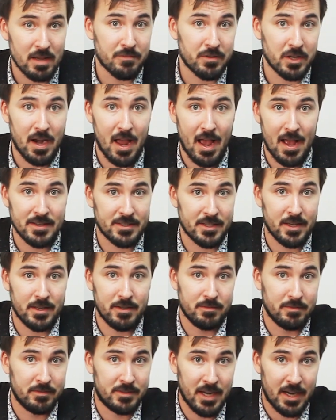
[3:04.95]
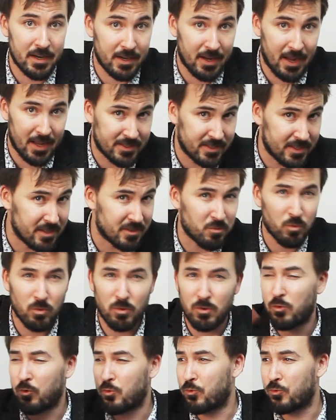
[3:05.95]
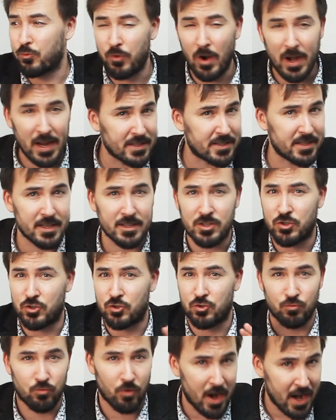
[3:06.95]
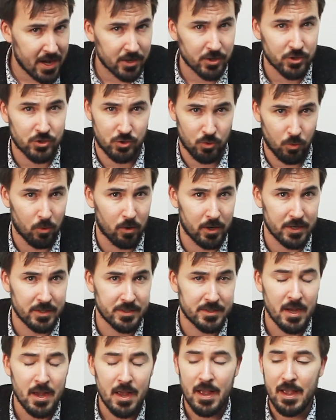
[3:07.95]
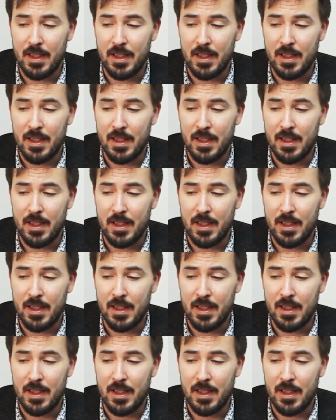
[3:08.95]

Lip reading: even as it did it against these crazy, strange stories,